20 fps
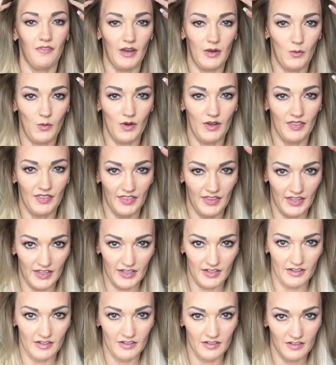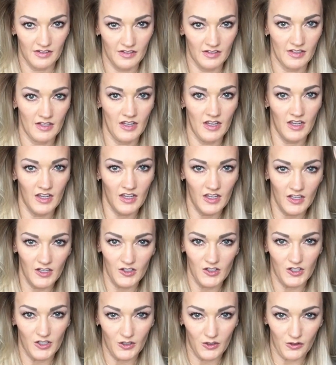I want then
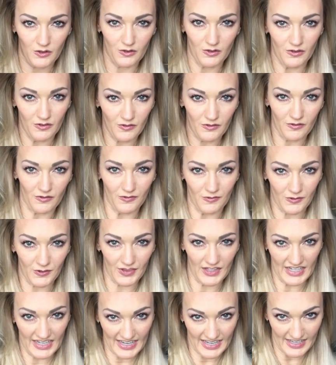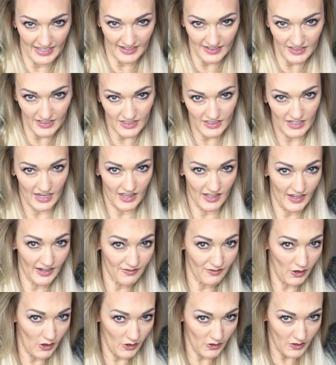2 for the end, because I
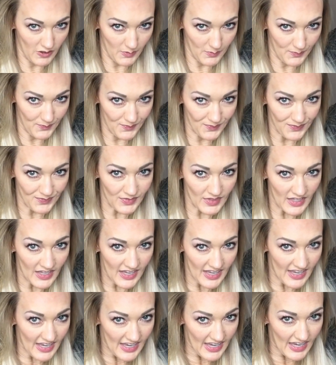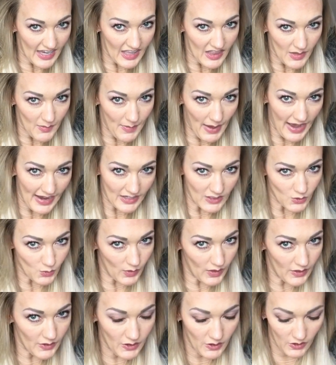like volume in the back as well.